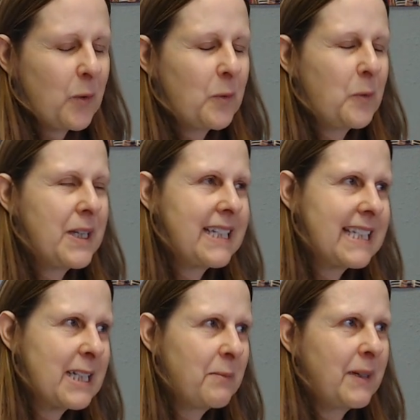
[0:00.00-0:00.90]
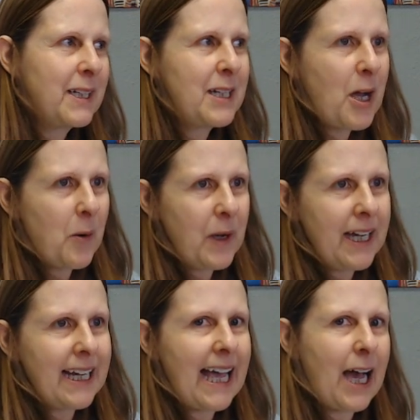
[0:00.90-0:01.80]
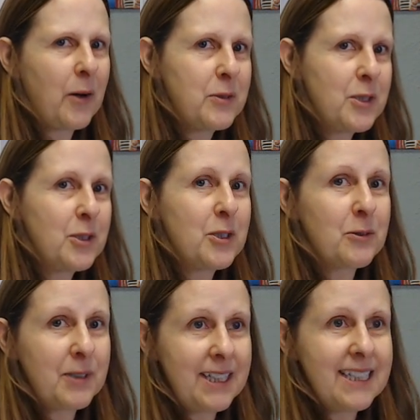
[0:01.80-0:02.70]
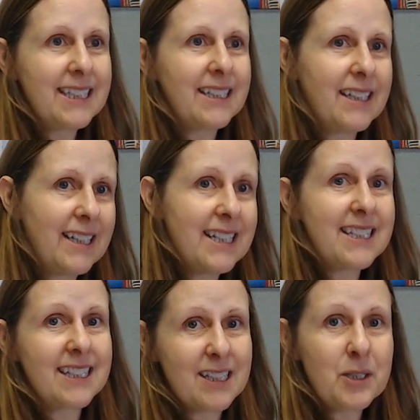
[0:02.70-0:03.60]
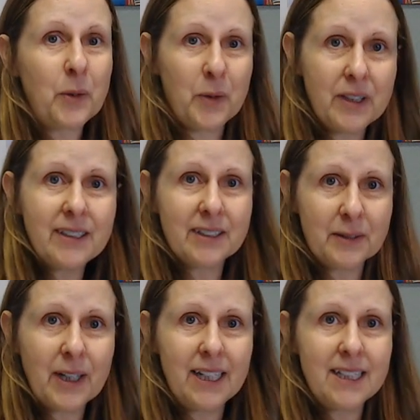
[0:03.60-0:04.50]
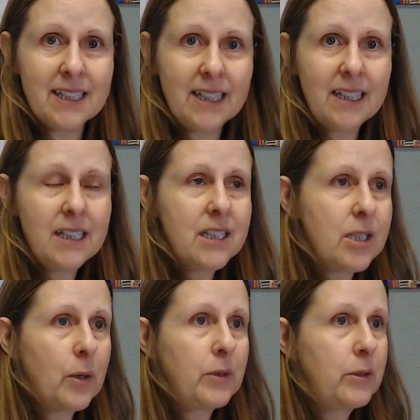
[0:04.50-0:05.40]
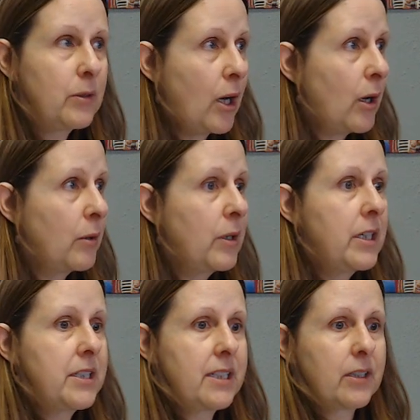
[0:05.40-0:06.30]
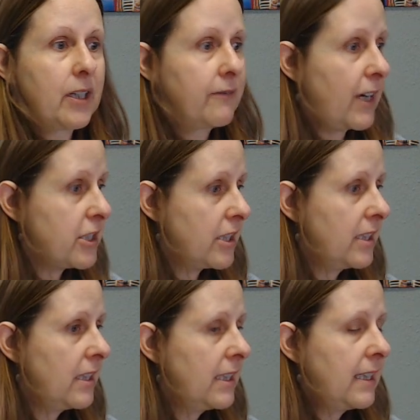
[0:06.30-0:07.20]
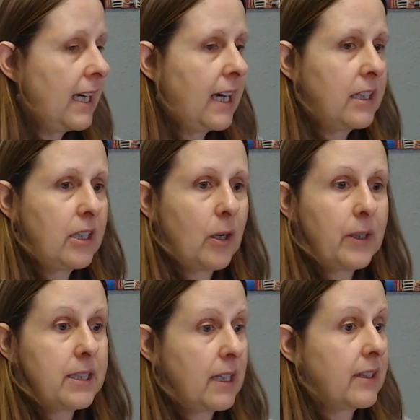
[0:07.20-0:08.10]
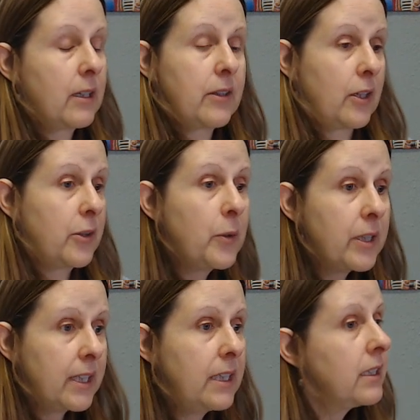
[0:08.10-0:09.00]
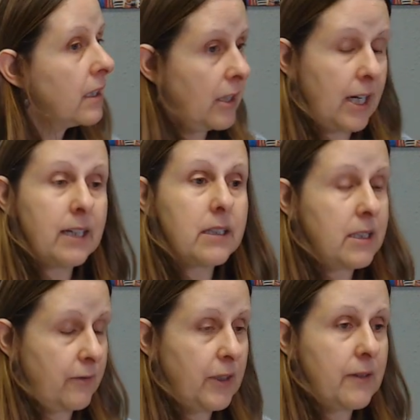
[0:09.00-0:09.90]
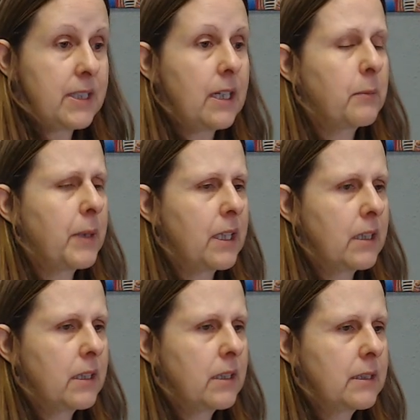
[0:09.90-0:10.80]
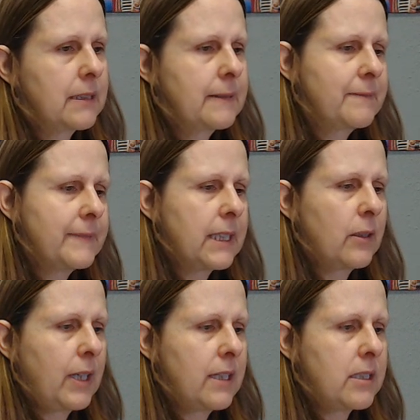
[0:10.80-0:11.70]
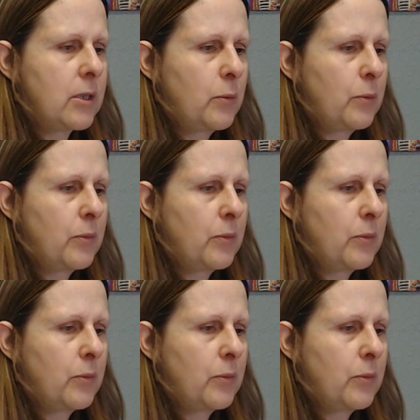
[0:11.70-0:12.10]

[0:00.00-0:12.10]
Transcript: wisdom in knowing how to treat a sick soul, right? So you go to confession and you know you get the, the authority, all right, to forgive sin, but like, okay, so